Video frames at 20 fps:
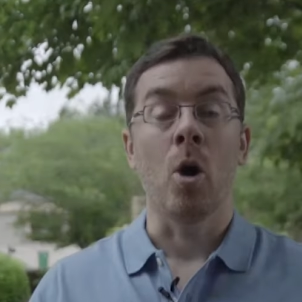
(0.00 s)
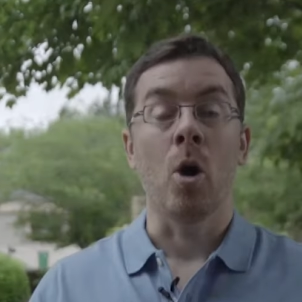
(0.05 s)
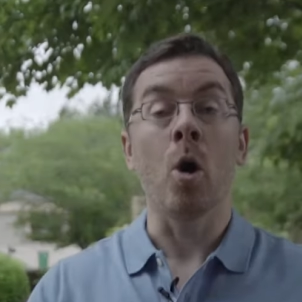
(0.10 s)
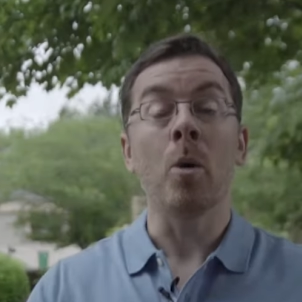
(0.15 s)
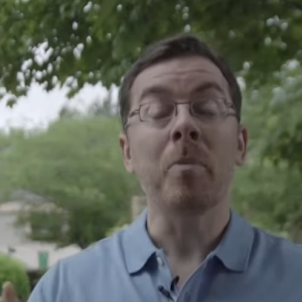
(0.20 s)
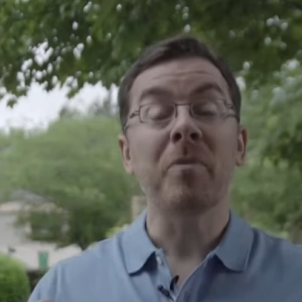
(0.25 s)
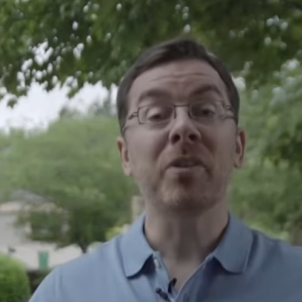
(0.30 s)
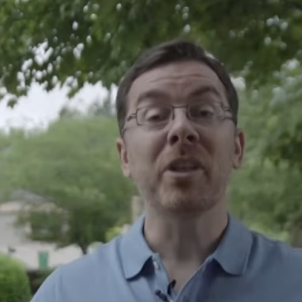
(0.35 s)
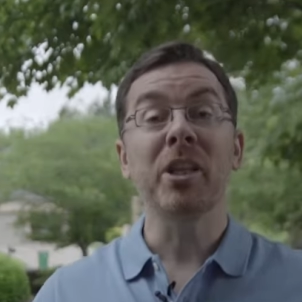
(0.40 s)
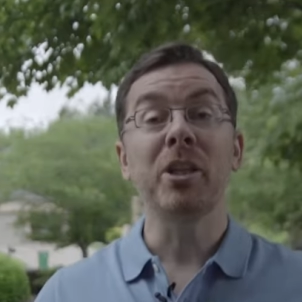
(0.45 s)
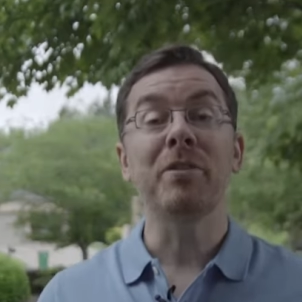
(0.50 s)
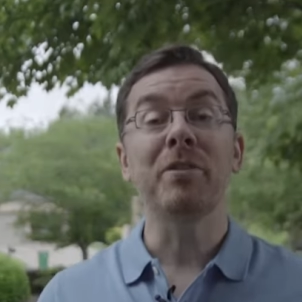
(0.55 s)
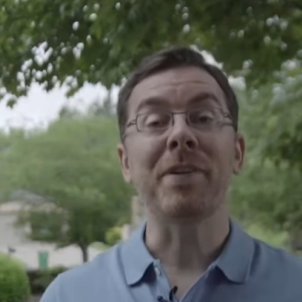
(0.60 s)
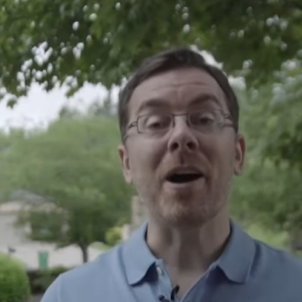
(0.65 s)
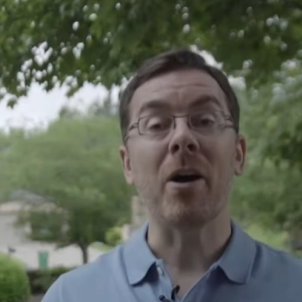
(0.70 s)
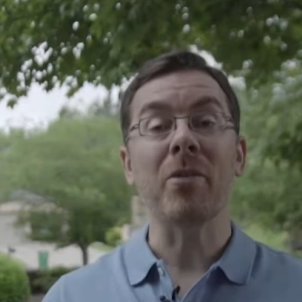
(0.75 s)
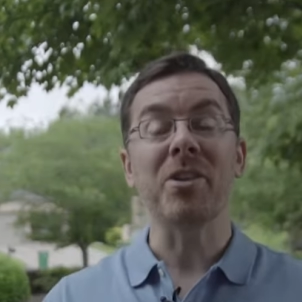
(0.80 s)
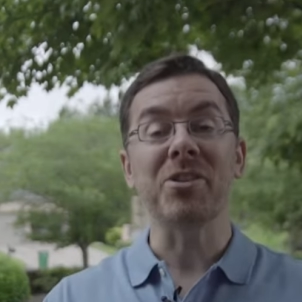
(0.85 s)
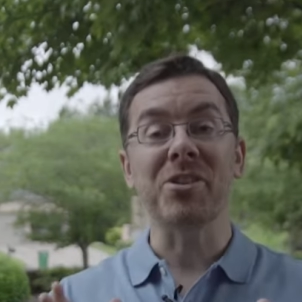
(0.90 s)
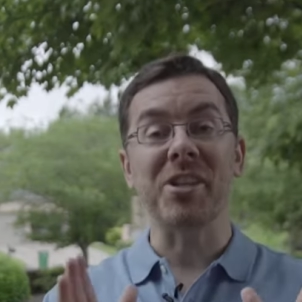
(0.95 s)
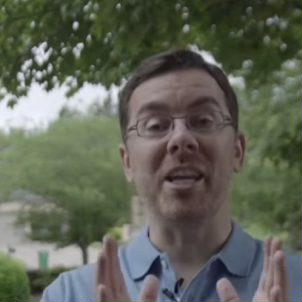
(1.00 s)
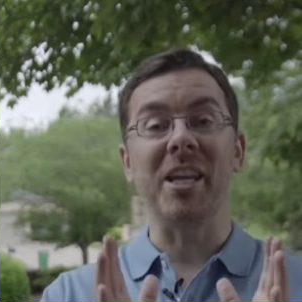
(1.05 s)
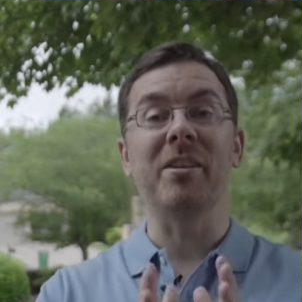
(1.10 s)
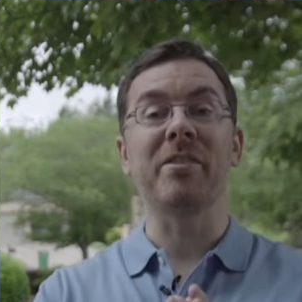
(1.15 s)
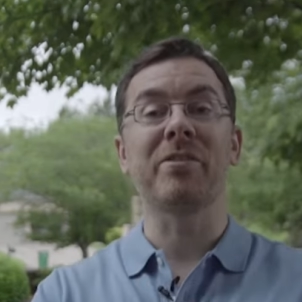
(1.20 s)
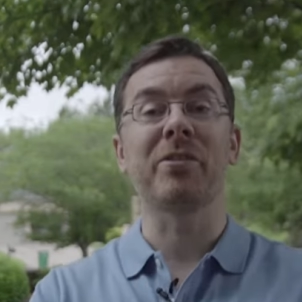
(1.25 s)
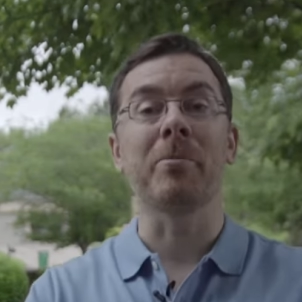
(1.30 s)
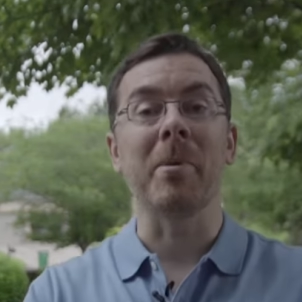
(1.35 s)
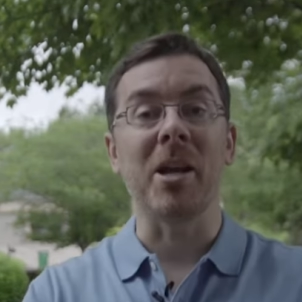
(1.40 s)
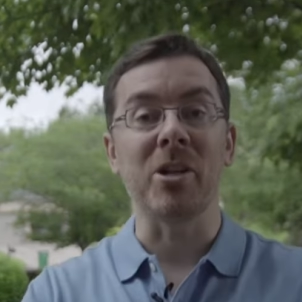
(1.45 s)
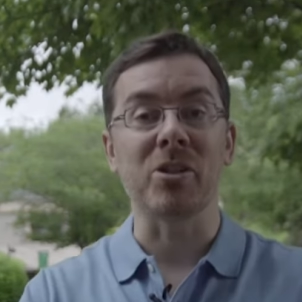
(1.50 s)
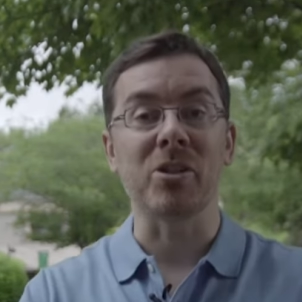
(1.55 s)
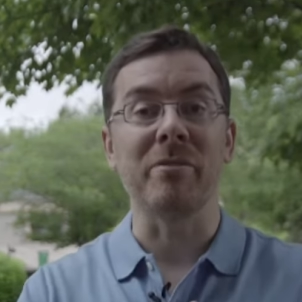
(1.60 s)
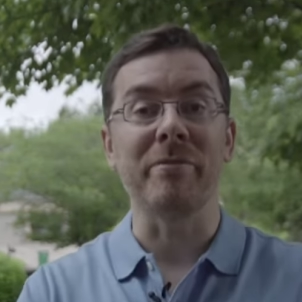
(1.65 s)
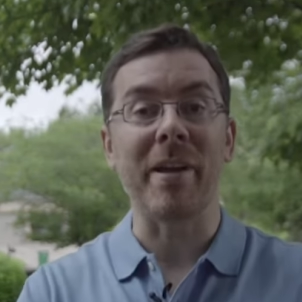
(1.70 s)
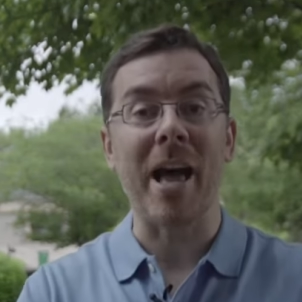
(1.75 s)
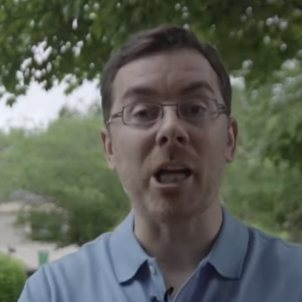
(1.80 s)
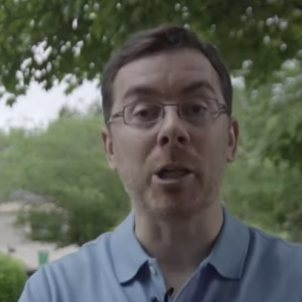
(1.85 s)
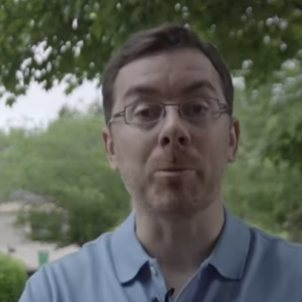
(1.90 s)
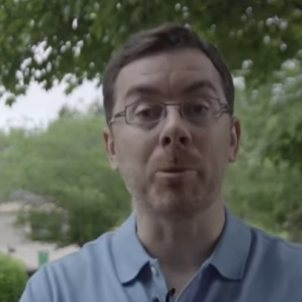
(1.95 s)
Hopefully you found this
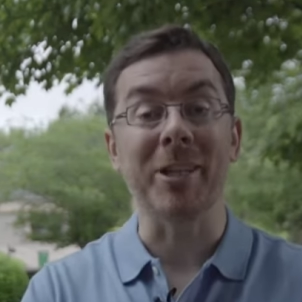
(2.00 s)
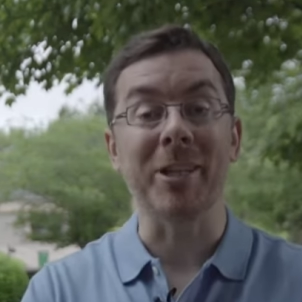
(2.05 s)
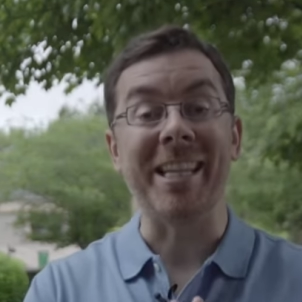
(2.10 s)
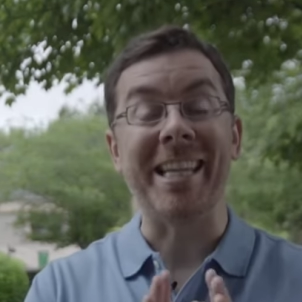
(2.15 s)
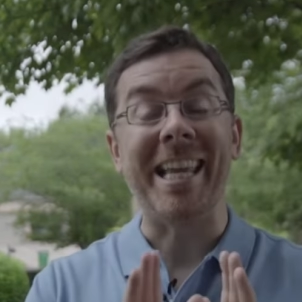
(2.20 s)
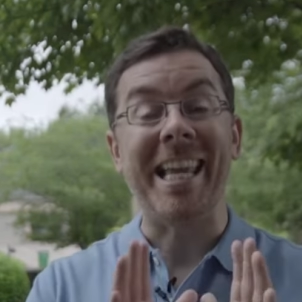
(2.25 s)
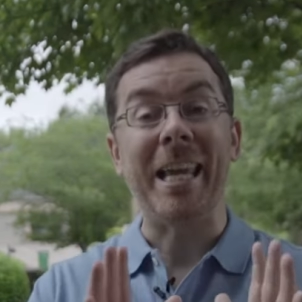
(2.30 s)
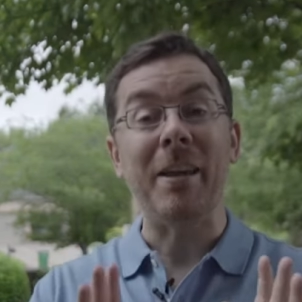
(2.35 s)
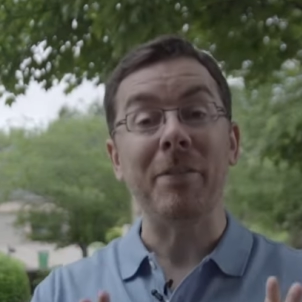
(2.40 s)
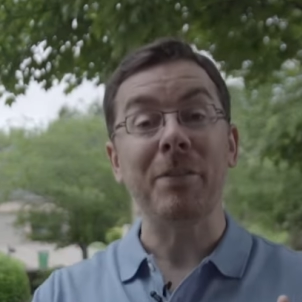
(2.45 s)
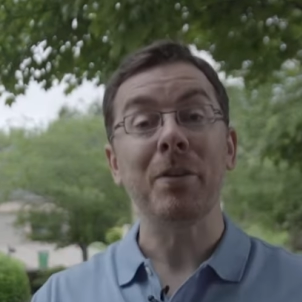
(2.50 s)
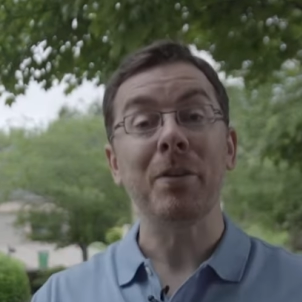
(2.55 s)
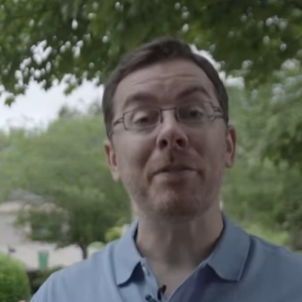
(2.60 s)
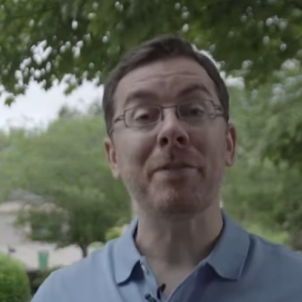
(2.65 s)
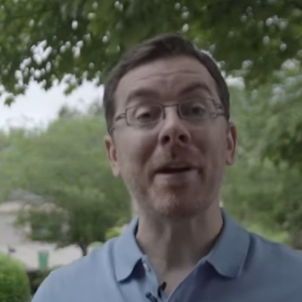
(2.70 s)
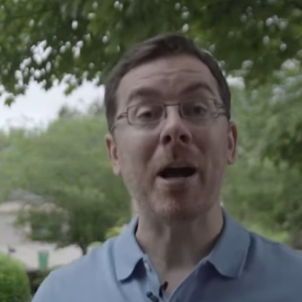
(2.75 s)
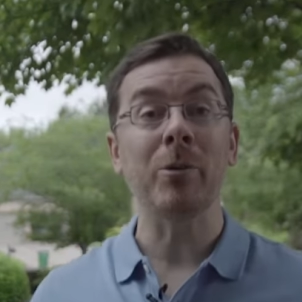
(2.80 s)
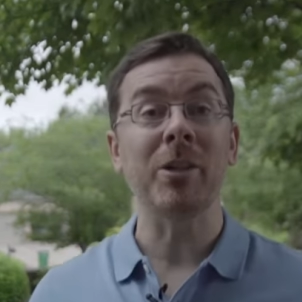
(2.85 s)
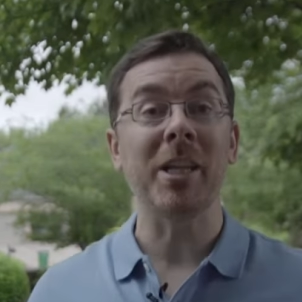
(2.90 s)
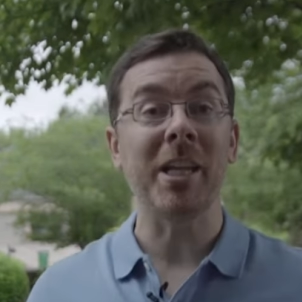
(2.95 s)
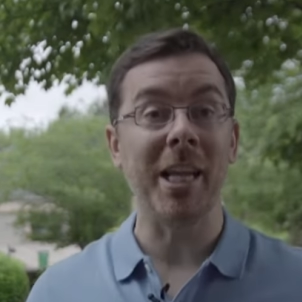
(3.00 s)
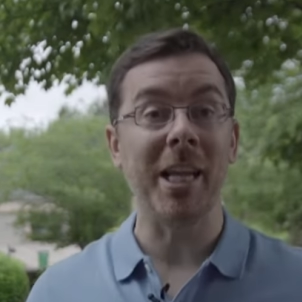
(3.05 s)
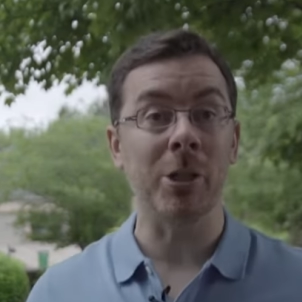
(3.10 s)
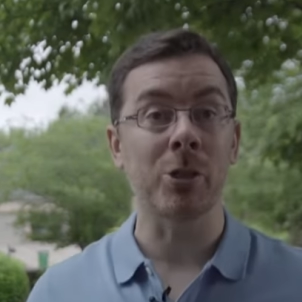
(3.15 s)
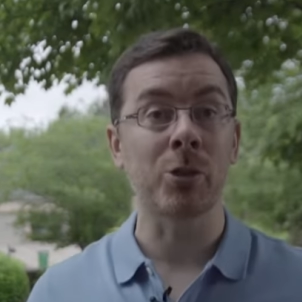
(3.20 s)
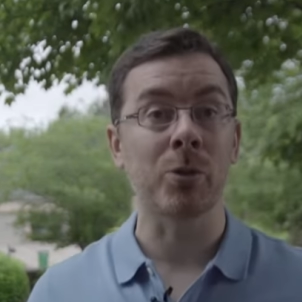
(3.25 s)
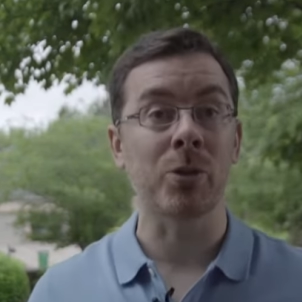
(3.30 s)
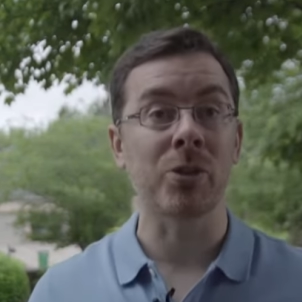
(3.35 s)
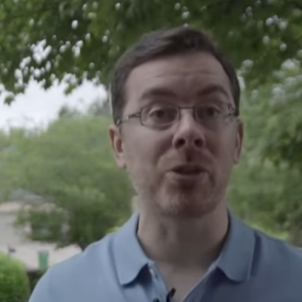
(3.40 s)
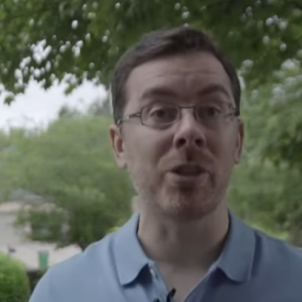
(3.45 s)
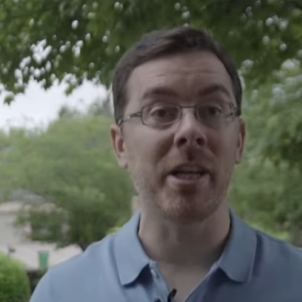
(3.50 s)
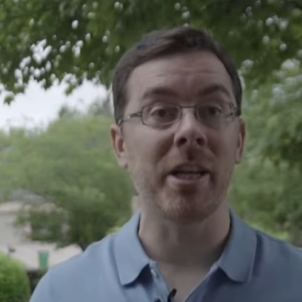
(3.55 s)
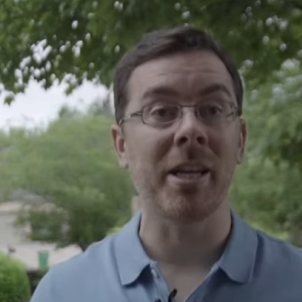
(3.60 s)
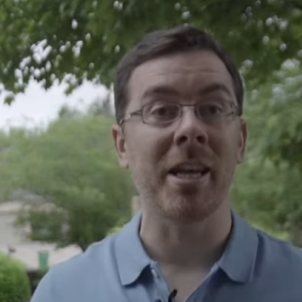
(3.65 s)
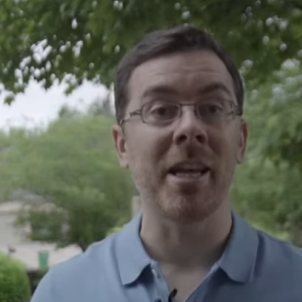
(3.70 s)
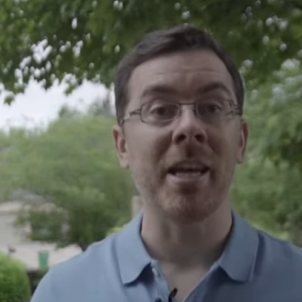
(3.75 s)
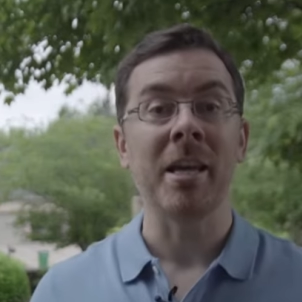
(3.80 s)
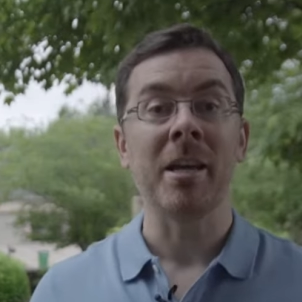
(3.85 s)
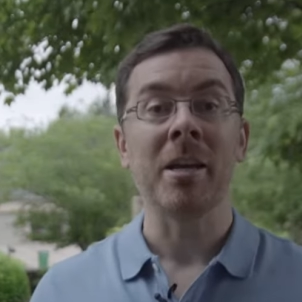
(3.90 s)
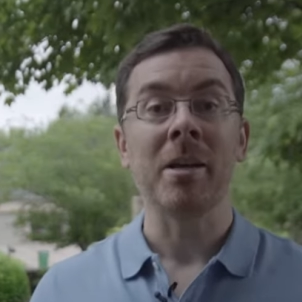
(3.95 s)
information valuable, and if you found it interesting